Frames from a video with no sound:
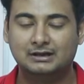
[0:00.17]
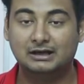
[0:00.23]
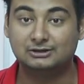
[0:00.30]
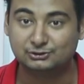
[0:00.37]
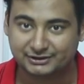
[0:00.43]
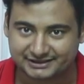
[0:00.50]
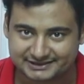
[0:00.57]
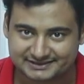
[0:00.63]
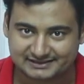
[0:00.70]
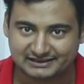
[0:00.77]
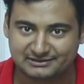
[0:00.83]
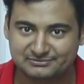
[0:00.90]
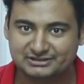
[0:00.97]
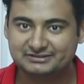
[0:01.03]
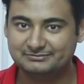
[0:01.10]
a quick
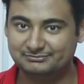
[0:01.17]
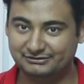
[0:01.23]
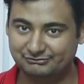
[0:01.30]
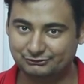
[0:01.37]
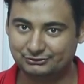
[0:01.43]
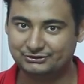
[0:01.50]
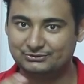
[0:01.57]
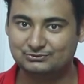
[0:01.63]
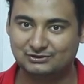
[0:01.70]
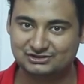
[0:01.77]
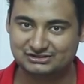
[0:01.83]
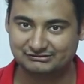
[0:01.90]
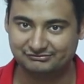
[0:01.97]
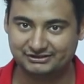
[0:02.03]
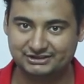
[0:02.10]
disclaimer before you
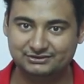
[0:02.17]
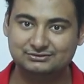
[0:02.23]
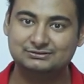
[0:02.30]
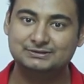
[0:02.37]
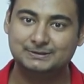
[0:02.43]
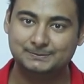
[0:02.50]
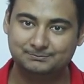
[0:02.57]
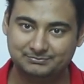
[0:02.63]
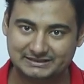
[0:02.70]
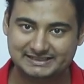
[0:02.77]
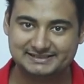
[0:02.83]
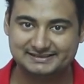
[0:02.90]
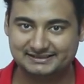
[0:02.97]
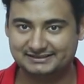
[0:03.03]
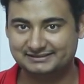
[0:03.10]
watch the video
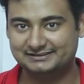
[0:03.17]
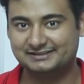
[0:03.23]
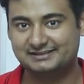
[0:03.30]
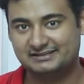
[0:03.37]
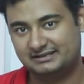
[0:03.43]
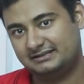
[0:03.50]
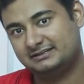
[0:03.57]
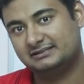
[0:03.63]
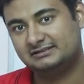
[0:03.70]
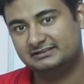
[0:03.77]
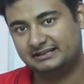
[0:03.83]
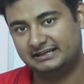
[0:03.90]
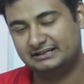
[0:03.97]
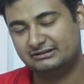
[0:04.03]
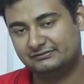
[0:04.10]
please uh, stay till
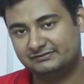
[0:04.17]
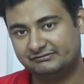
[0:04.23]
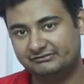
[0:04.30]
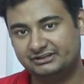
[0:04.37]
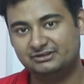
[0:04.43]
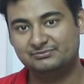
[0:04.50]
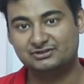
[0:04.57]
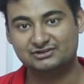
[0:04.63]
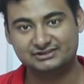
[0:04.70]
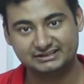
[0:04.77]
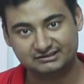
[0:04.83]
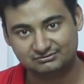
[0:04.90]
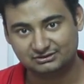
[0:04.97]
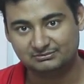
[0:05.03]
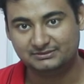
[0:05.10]
the end of the video because
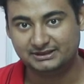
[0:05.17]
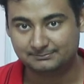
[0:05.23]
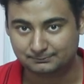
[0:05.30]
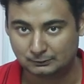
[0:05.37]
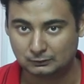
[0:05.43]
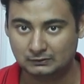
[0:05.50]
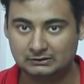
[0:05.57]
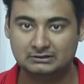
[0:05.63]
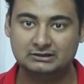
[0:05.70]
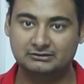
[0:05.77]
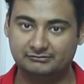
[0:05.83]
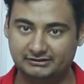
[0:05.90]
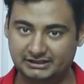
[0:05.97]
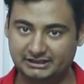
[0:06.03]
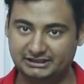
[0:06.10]
there will be a poll
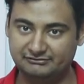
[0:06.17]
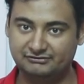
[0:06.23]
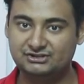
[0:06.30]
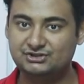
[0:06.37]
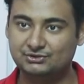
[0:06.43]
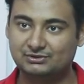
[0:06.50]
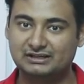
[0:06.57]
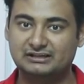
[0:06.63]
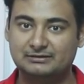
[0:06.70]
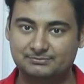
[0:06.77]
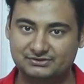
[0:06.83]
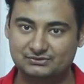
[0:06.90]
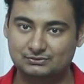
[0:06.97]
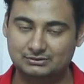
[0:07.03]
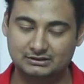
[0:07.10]
where in which you can
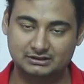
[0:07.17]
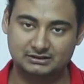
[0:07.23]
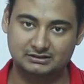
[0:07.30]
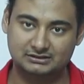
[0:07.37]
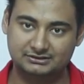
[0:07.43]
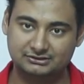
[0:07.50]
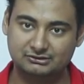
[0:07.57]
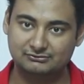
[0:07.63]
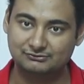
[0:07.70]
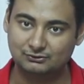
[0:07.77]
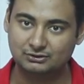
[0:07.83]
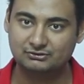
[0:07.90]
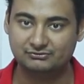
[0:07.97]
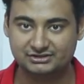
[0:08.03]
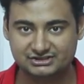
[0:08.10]
episode uh, you know
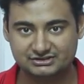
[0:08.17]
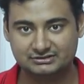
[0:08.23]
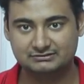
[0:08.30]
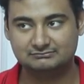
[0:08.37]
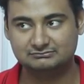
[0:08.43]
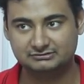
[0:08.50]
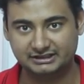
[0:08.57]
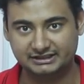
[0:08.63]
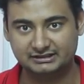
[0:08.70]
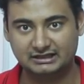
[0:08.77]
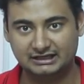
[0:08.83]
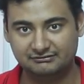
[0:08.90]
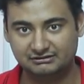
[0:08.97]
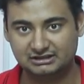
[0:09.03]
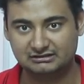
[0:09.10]
vote which thing
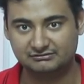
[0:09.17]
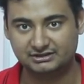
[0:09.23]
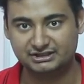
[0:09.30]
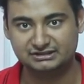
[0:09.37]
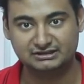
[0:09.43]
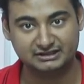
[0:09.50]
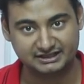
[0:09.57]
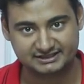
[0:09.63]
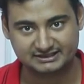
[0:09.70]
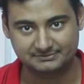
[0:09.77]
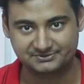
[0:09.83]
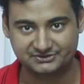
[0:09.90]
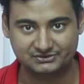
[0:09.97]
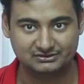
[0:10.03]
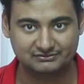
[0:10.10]
i will cover in the next
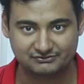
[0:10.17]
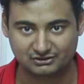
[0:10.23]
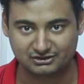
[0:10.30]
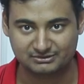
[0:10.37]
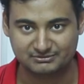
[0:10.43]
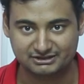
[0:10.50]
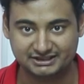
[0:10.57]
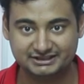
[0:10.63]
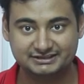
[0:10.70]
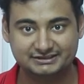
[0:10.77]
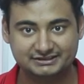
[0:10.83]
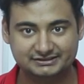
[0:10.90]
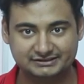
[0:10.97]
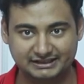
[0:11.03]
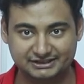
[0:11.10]
episode of rocket monday
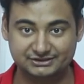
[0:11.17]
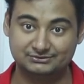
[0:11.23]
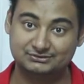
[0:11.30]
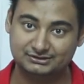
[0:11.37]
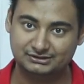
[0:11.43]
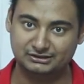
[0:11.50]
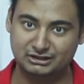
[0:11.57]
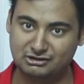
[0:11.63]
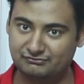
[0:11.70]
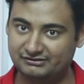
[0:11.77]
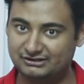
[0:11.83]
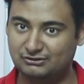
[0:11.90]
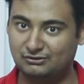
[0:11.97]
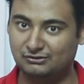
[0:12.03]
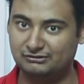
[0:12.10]
thank you now
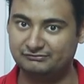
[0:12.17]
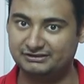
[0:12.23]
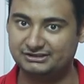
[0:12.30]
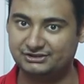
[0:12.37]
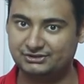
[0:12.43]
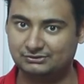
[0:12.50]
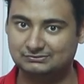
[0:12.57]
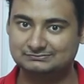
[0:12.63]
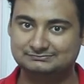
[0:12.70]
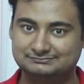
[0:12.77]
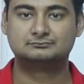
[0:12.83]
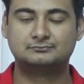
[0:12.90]
with on with the show